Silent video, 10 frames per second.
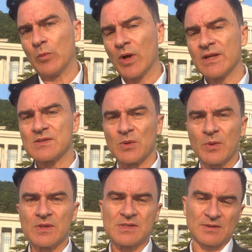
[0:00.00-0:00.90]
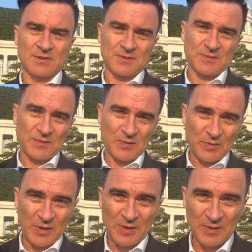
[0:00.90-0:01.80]
One is always
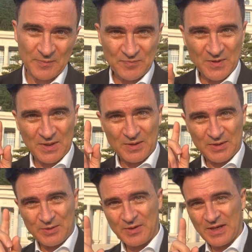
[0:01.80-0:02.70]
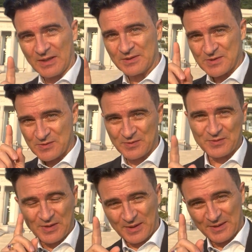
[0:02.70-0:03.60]
one Korean elders
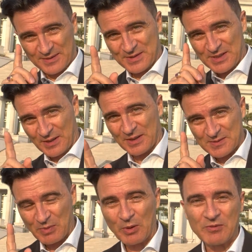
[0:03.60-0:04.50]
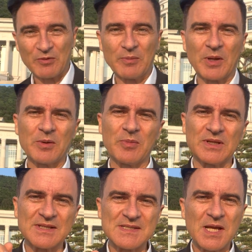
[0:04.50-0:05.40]
sharing his poem for Mother, but
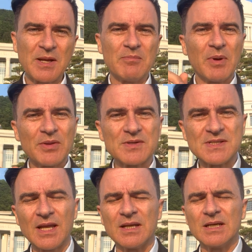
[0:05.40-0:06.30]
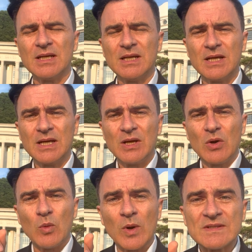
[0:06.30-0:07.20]
this time Mother said,
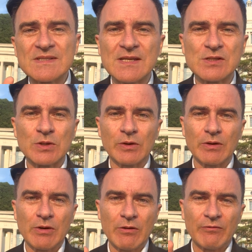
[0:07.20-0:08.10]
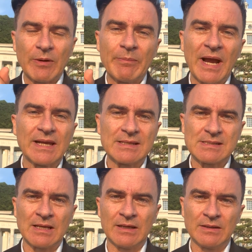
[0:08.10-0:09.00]
one sister from
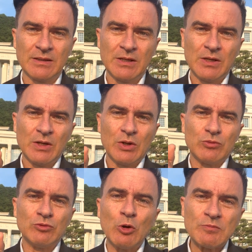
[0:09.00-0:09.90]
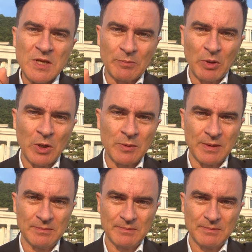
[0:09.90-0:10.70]
Pakistan wrote me a poem